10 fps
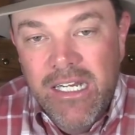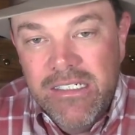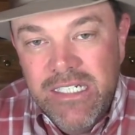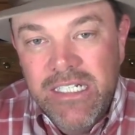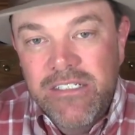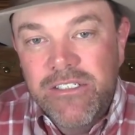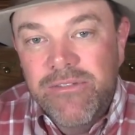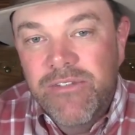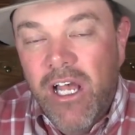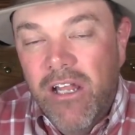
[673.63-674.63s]
tens
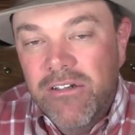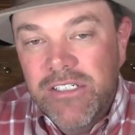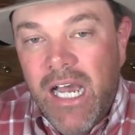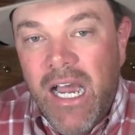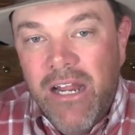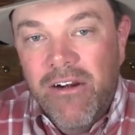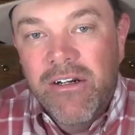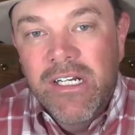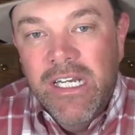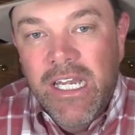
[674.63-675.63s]
of dollars
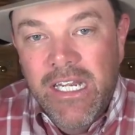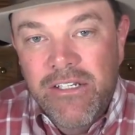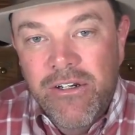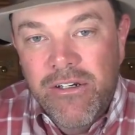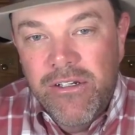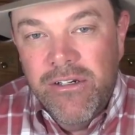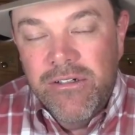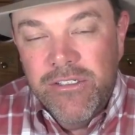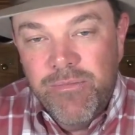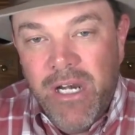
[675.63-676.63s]
higher, and
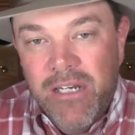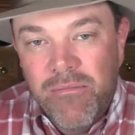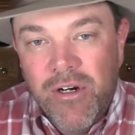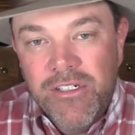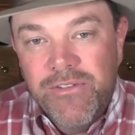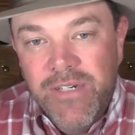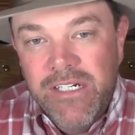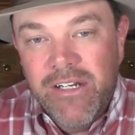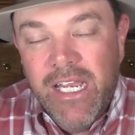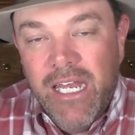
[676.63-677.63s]
your spot March
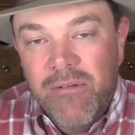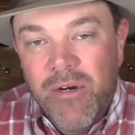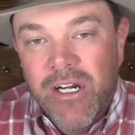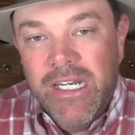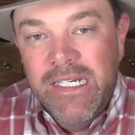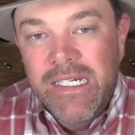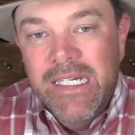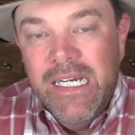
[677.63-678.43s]
feeder cattle market